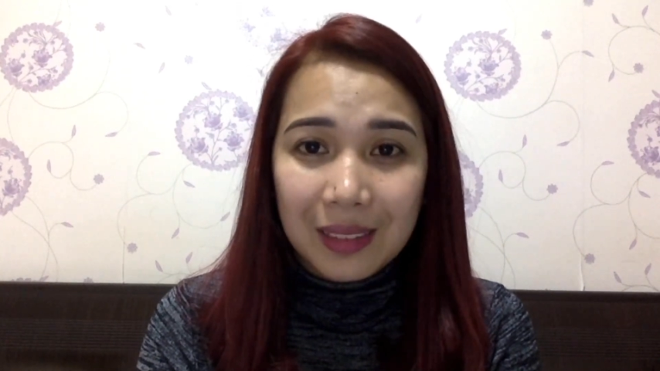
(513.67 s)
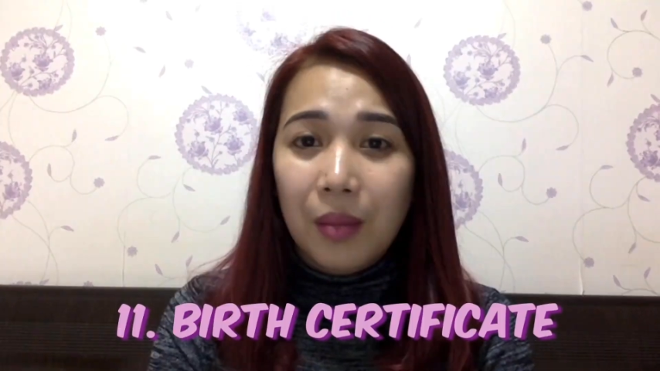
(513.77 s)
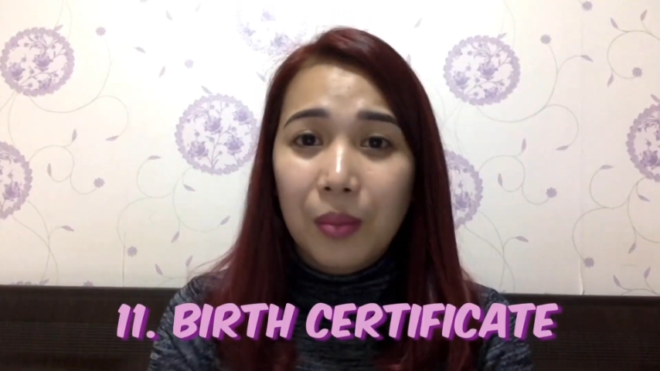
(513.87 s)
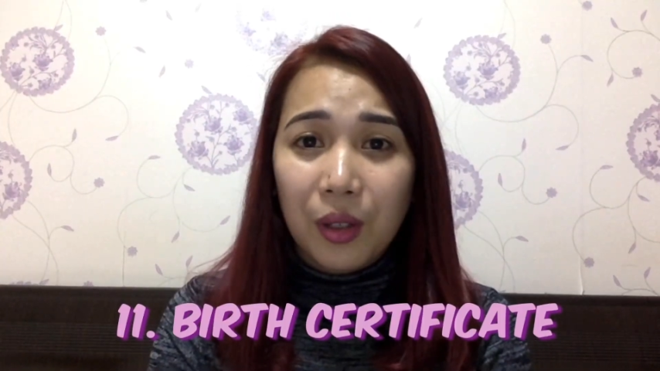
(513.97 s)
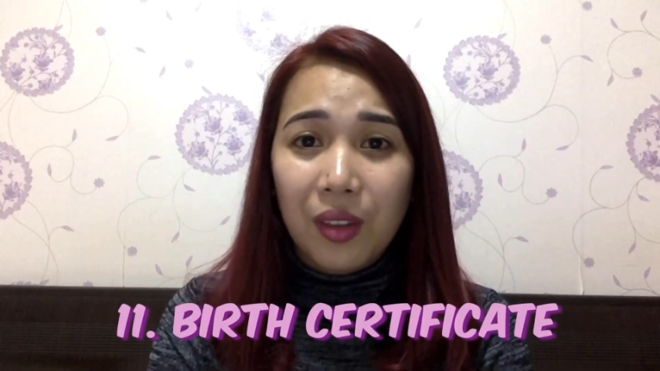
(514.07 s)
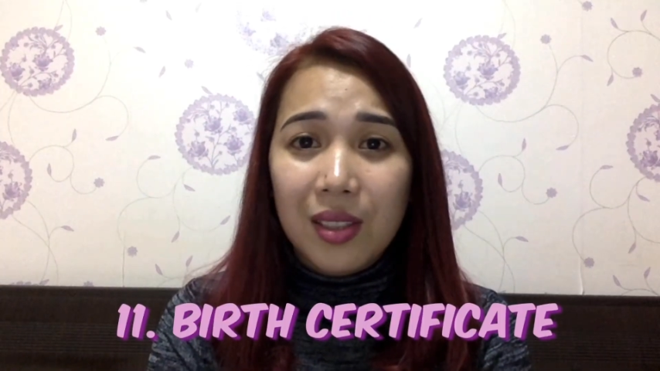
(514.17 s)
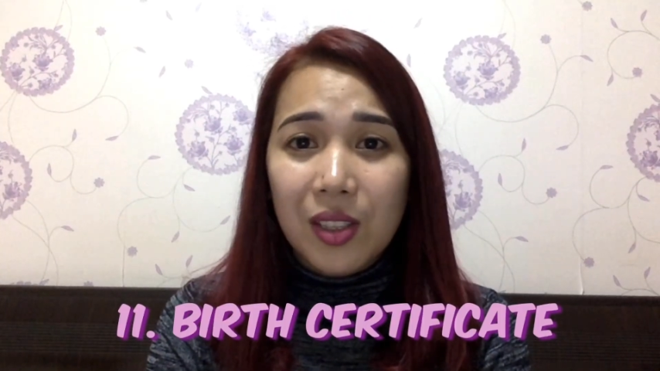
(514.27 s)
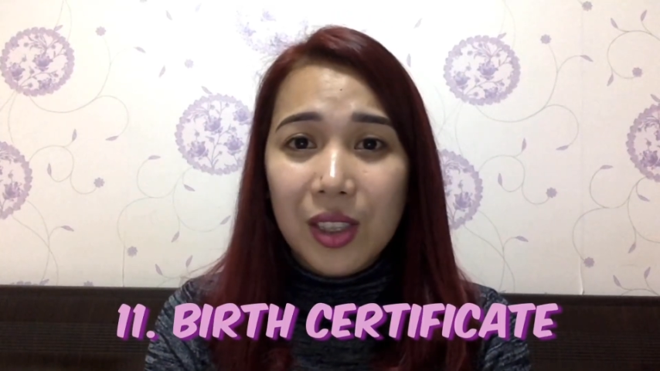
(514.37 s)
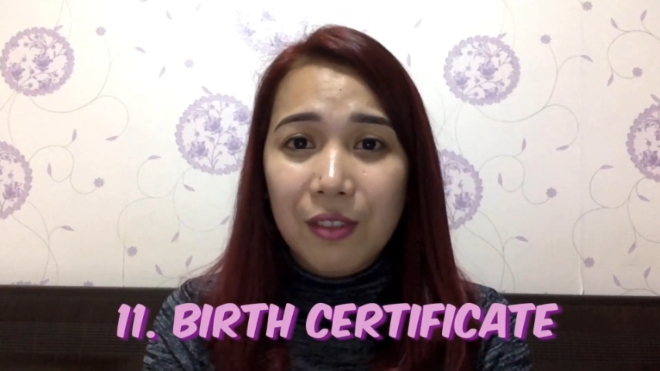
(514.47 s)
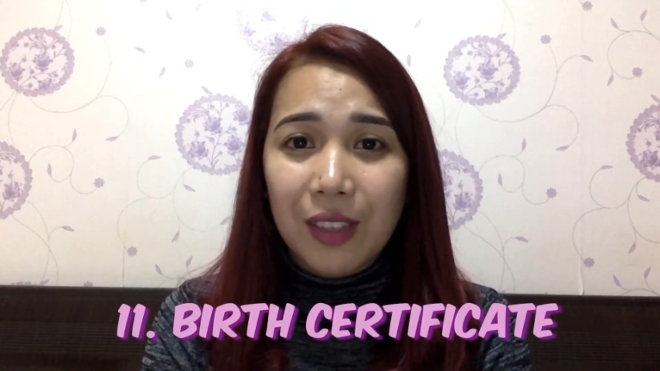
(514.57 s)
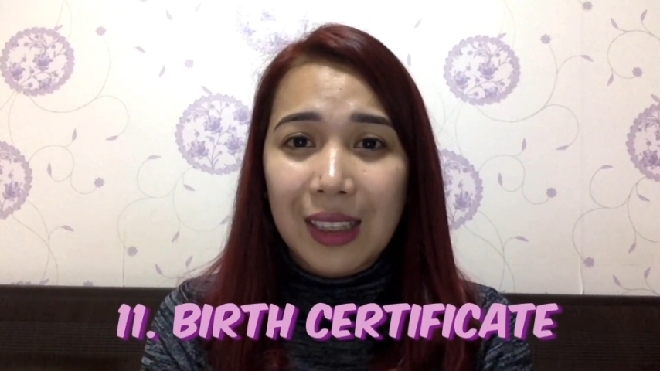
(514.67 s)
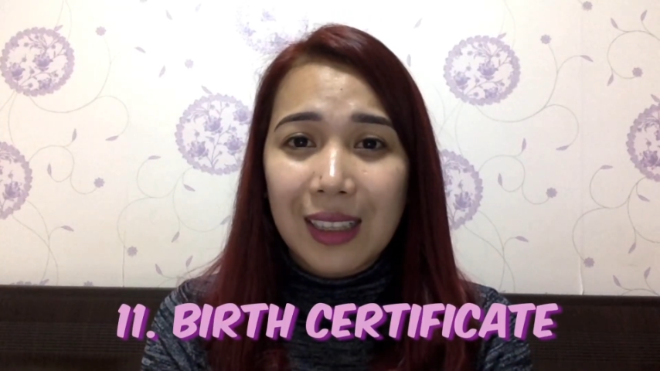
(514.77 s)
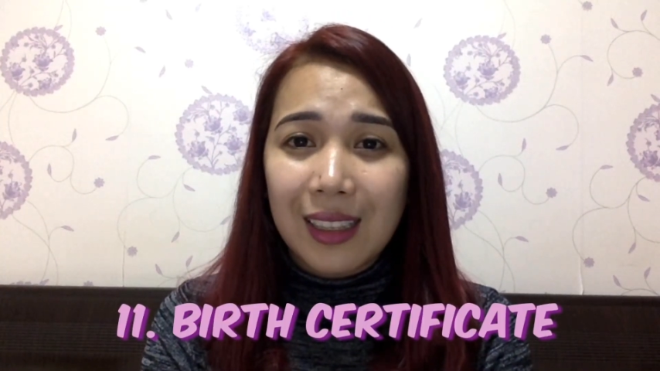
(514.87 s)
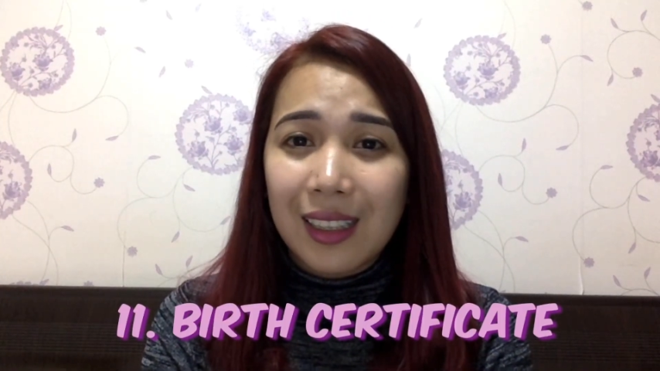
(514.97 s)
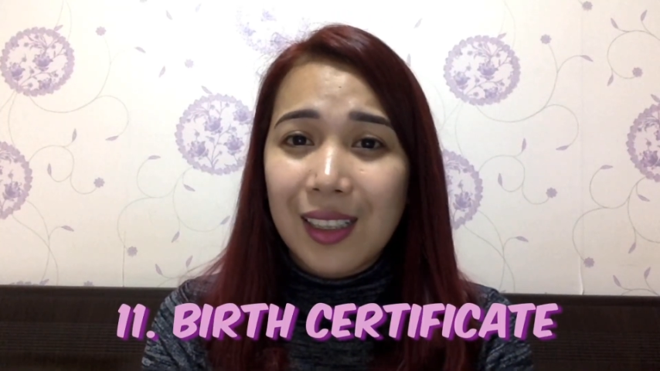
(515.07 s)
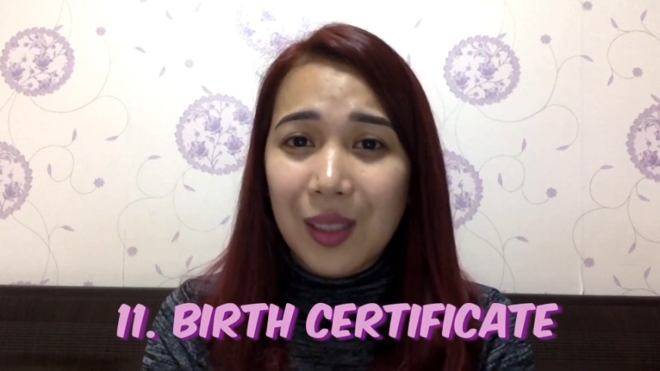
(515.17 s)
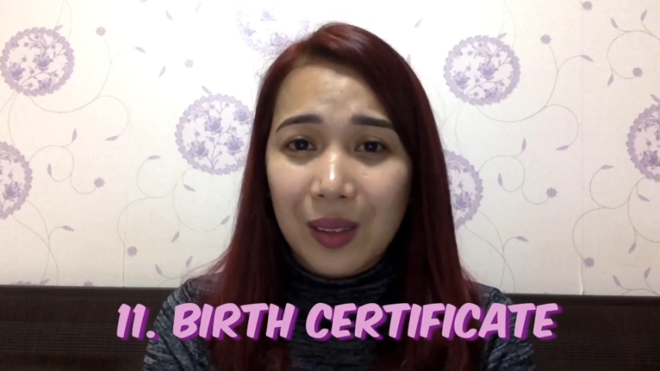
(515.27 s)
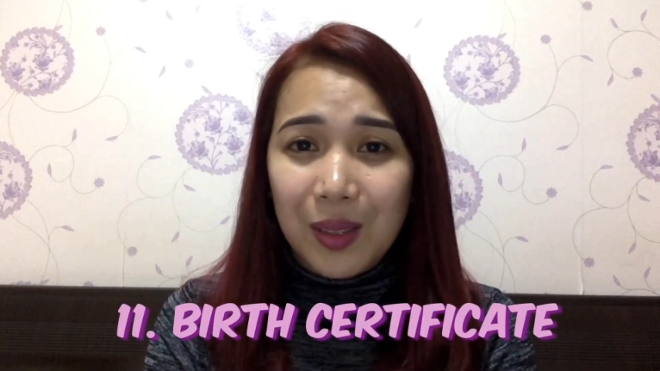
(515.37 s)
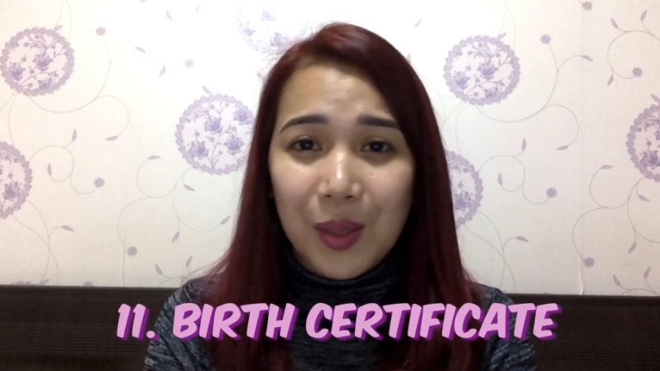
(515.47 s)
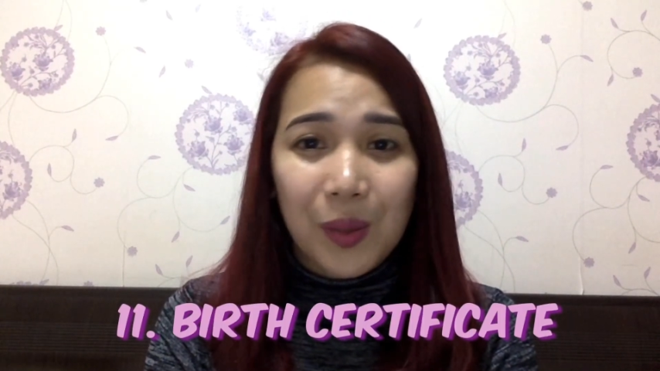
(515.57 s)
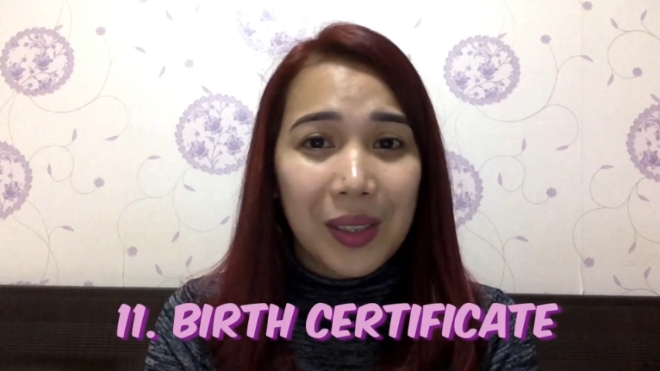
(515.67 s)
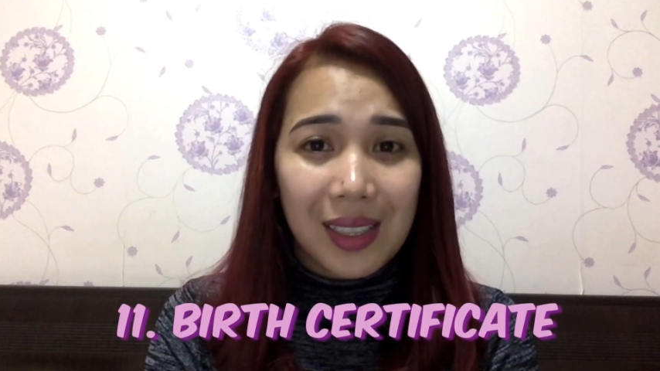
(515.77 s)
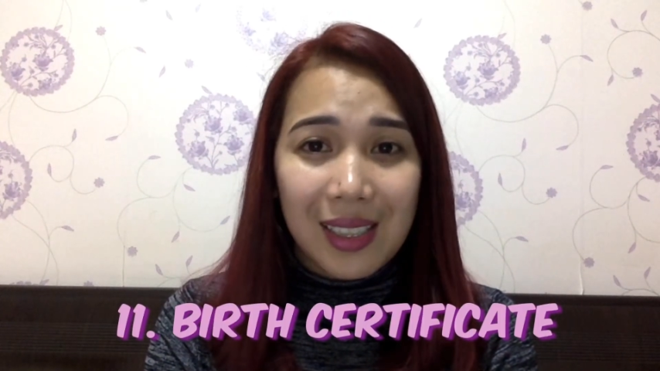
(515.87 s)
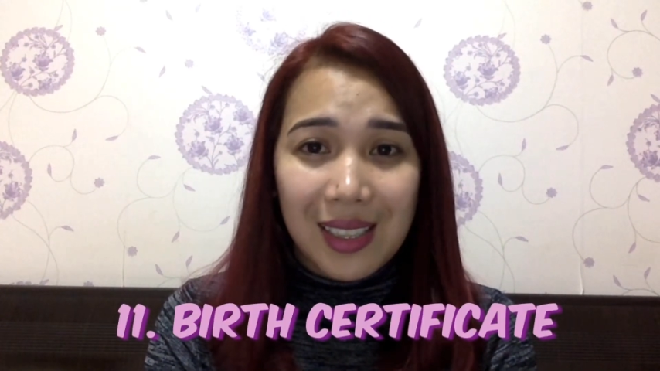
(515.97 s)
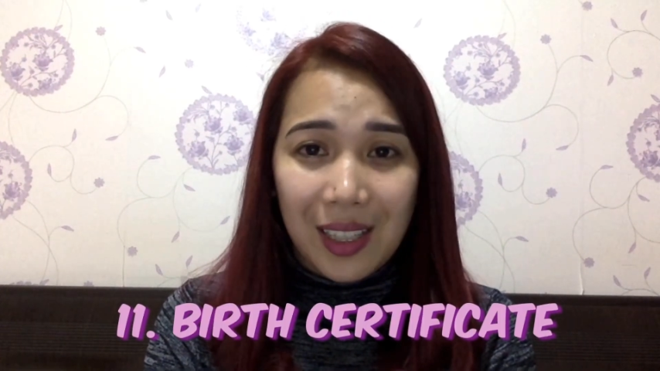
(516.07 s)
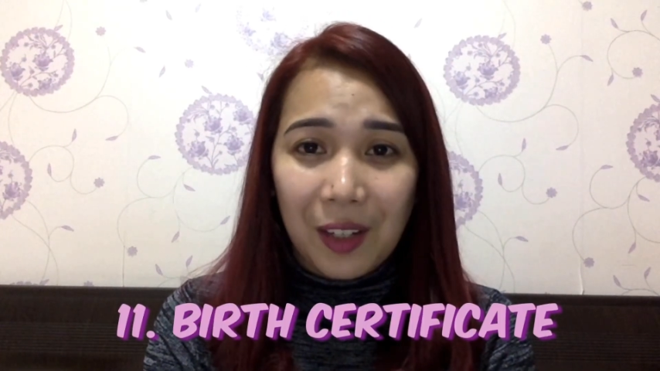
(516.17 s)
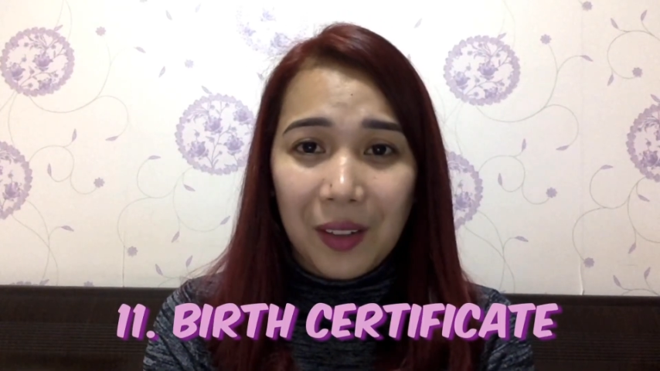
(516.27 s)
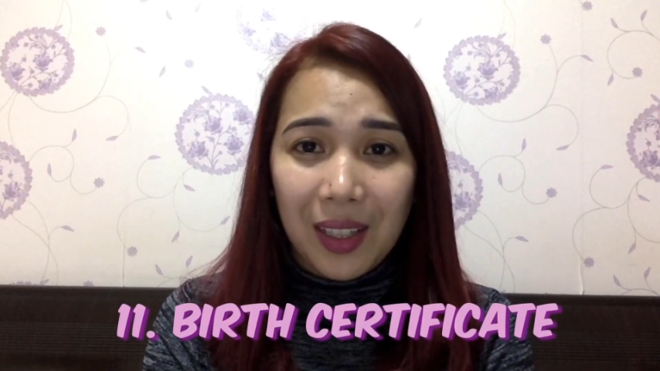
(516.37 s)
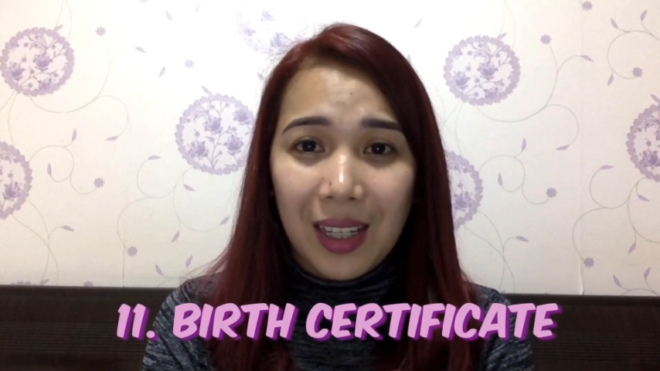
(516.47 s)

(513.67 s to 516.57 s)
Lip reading: Birth certificate is also necessary,